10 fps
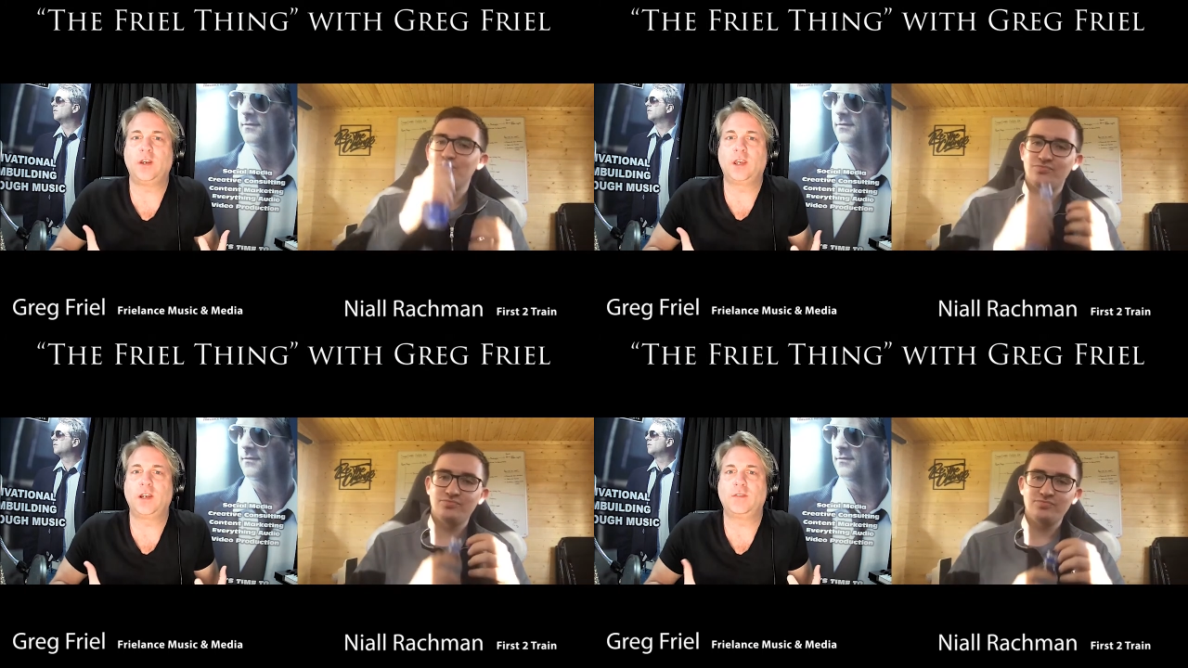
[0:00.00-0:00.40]

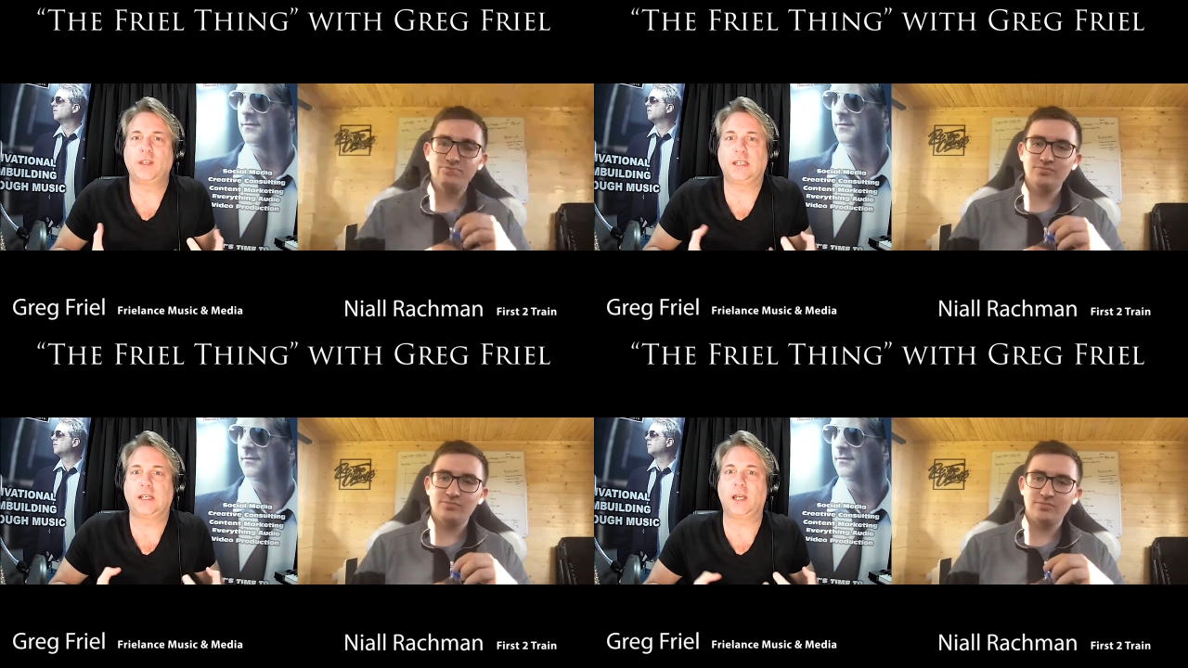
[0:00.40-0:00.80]
Speaker 1: You're kind of
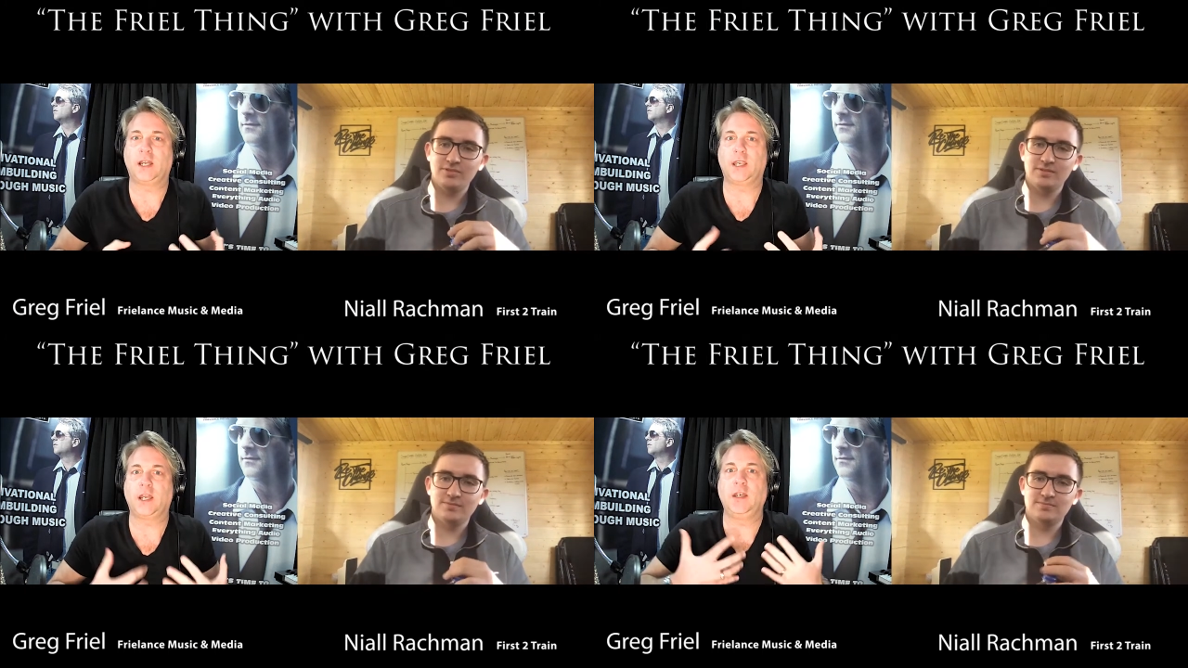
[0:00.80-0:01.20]
like I
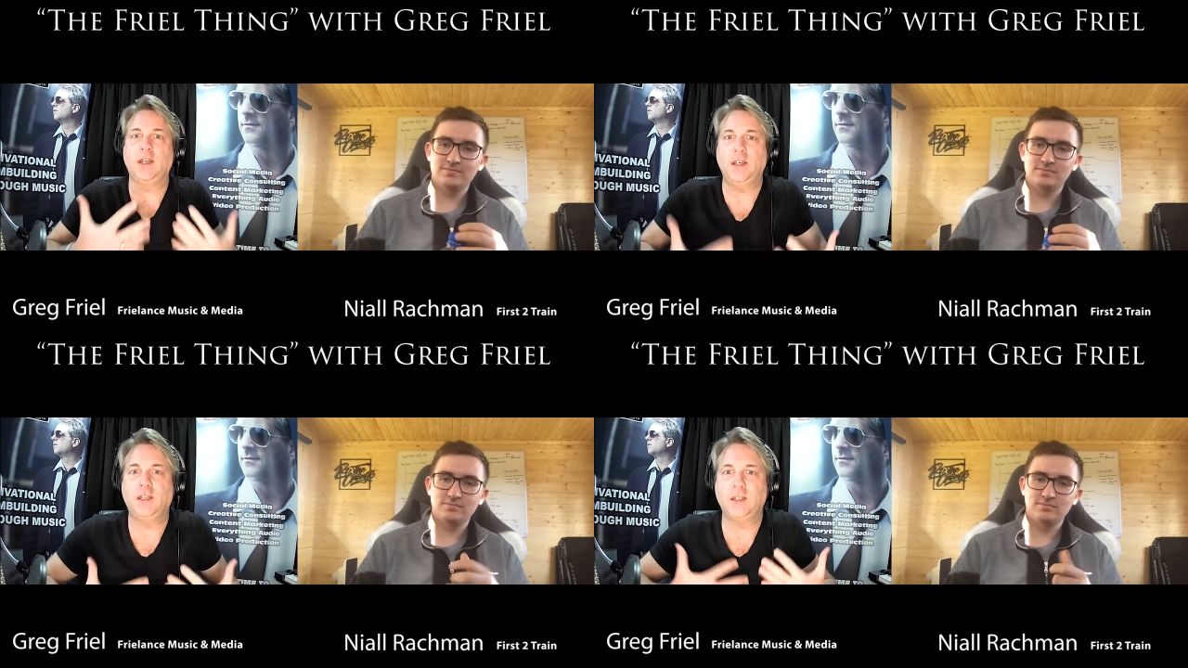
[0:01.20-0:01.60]
kind of
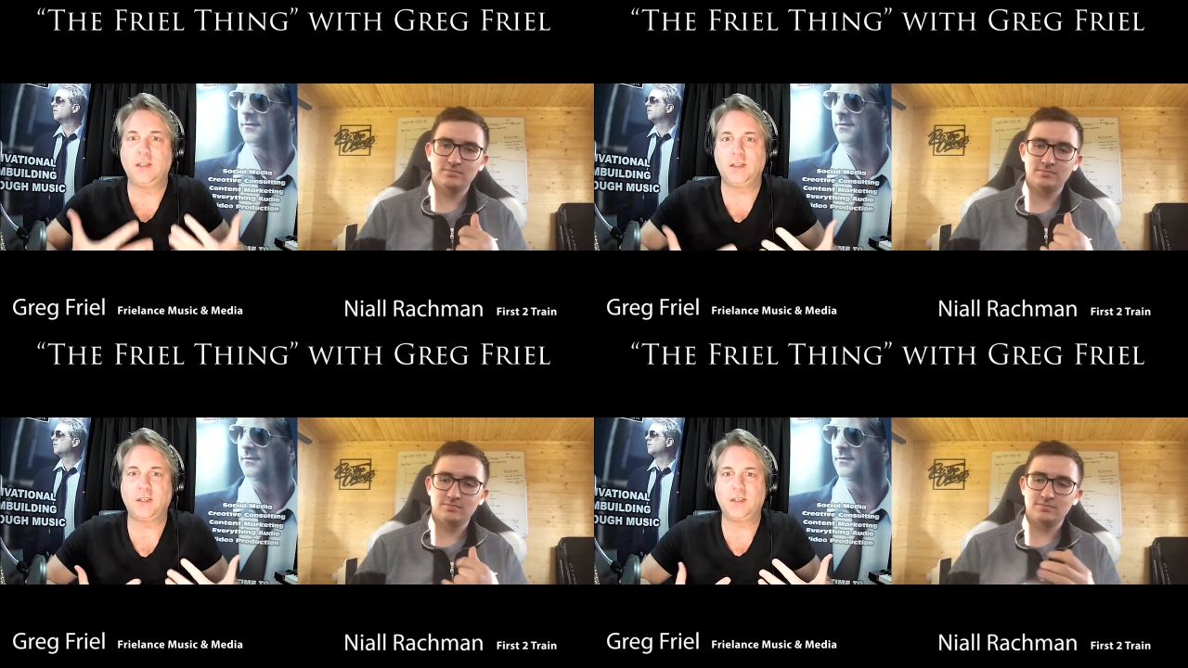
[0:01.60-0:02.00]
need to,
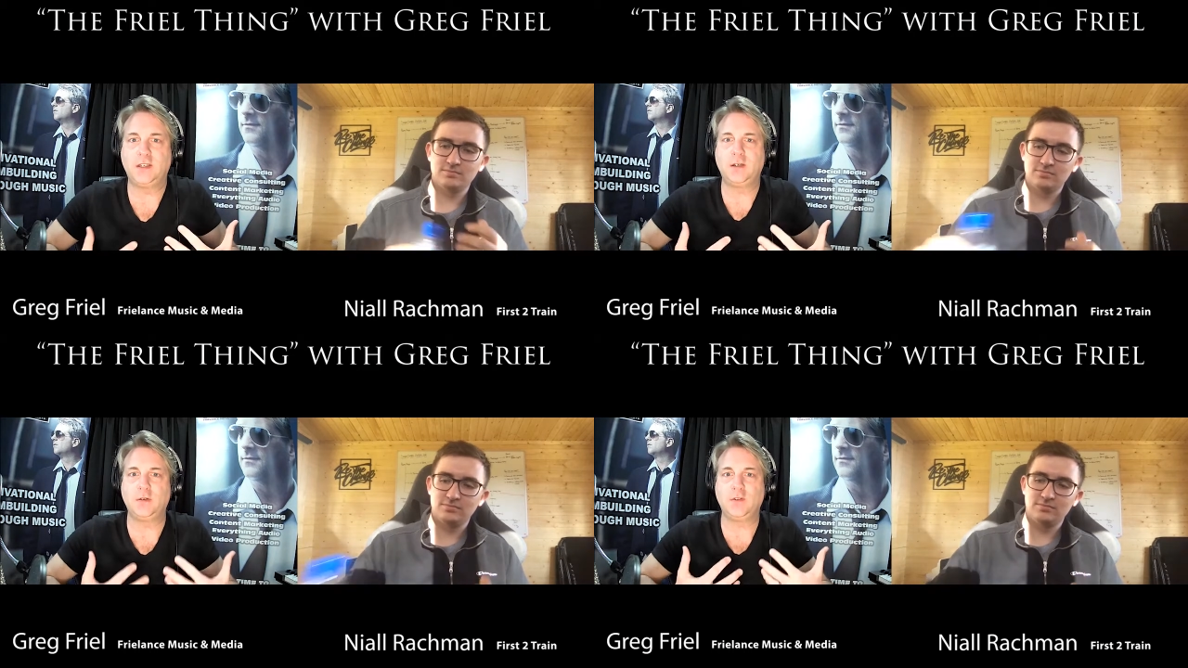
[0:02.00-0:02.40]

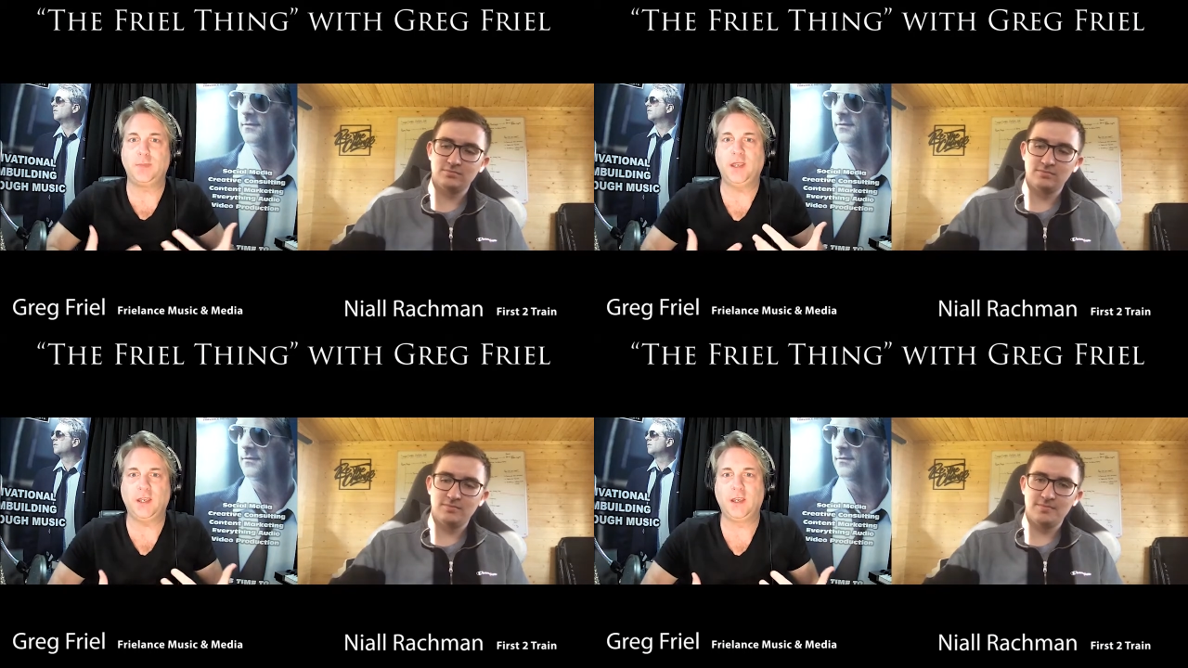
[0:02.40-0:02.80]
you know,
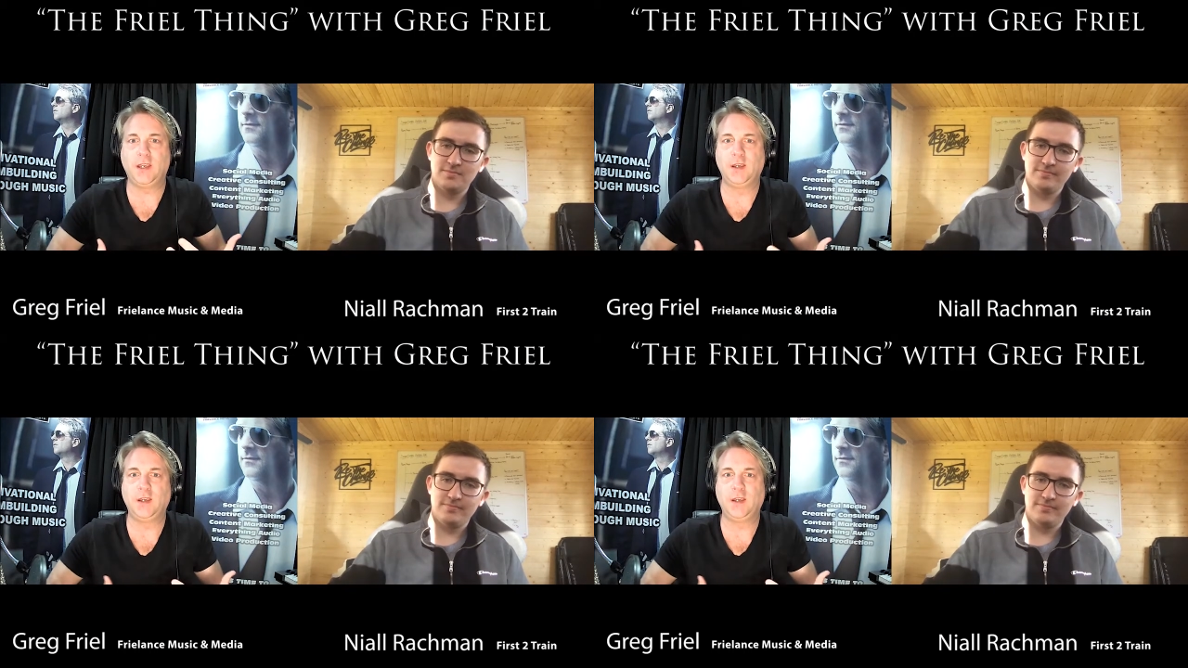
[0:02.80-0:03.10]
speak,